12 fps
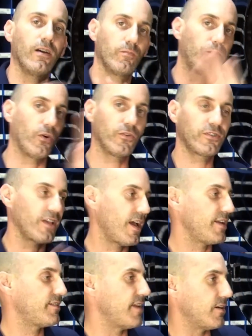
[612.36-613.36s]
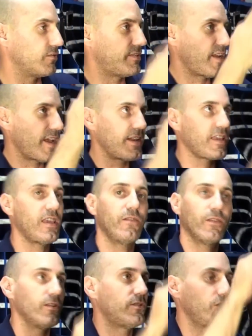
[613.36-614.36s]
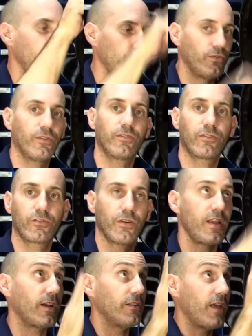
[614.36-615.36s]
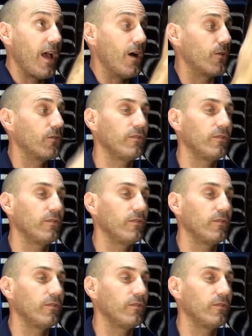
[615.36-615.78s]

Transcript: on both sides now, dead even to the string on the outer